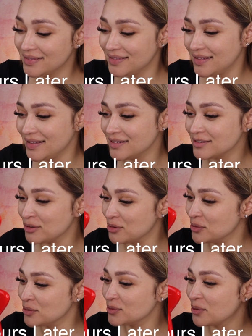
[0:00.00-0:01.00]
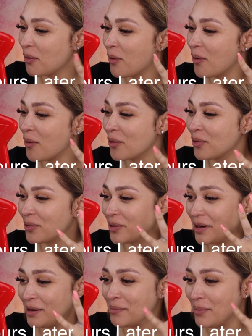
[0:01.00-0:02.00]
this looks
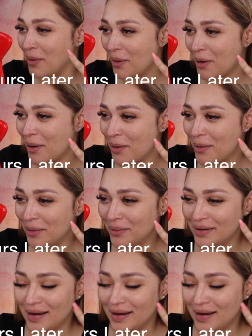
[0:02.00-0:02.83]
horrible.